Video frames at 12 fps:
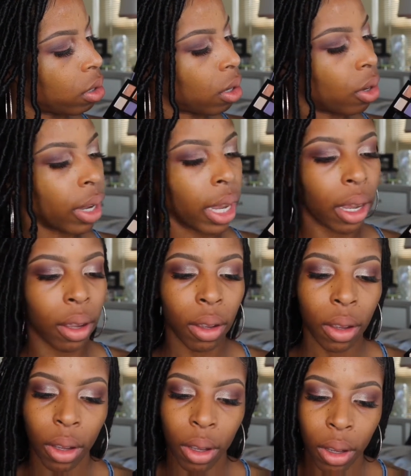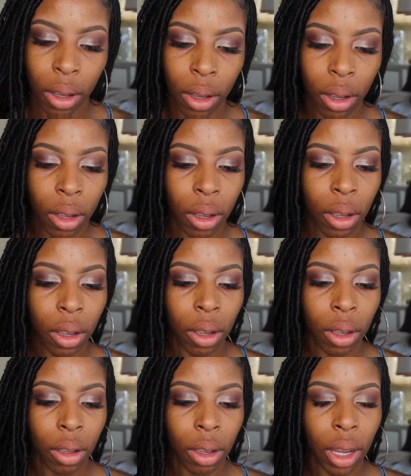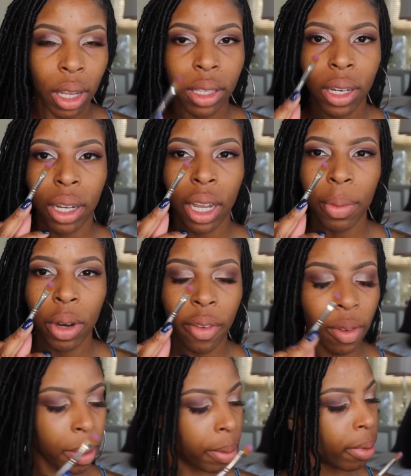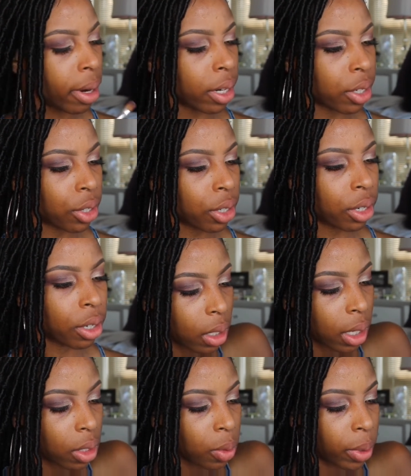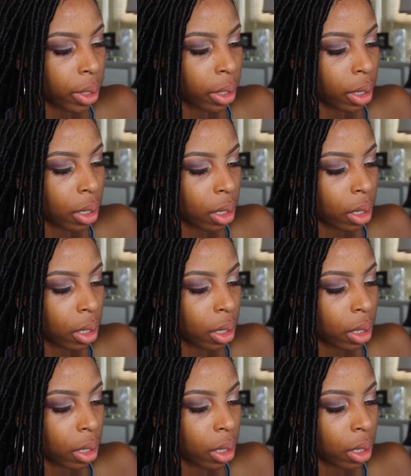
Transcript: Okay. It's not coming off on my brush. That's weird.